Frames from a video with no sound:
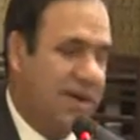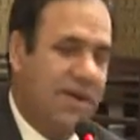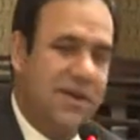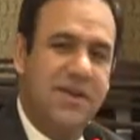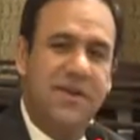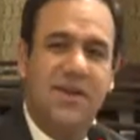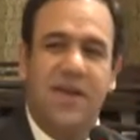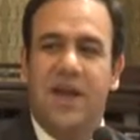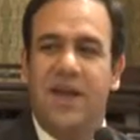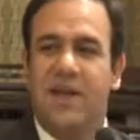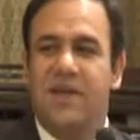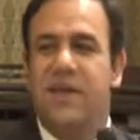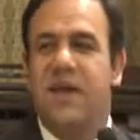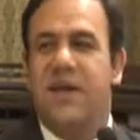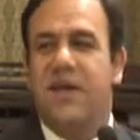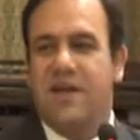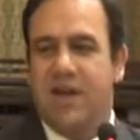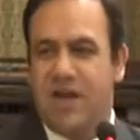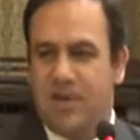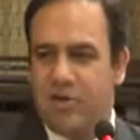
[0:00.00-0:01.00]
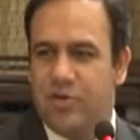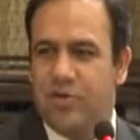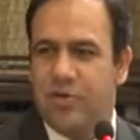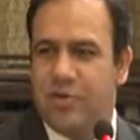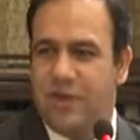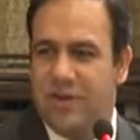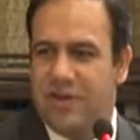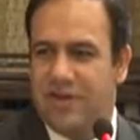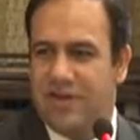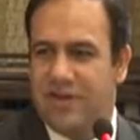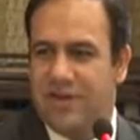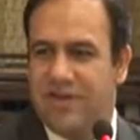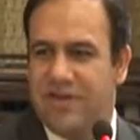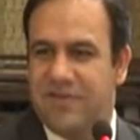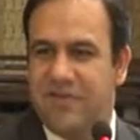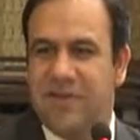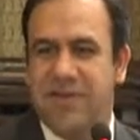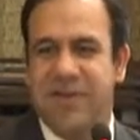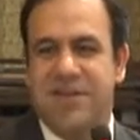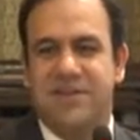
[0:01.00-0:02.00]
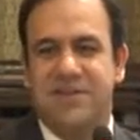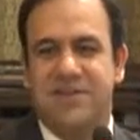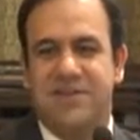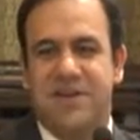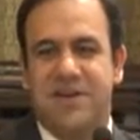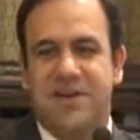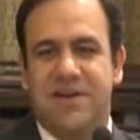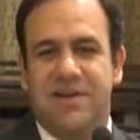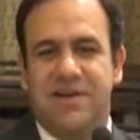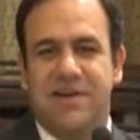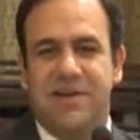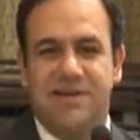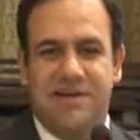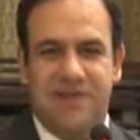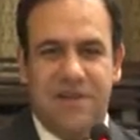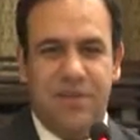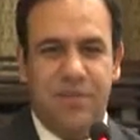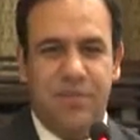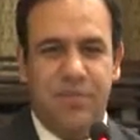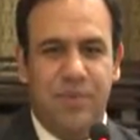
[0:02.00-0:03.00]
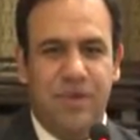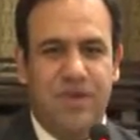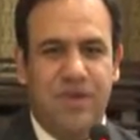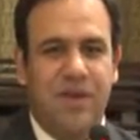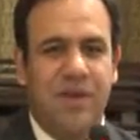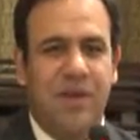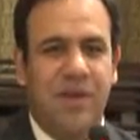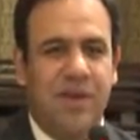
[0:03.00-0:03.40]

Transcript: He had 2.5 lakh rupiah when he started his company,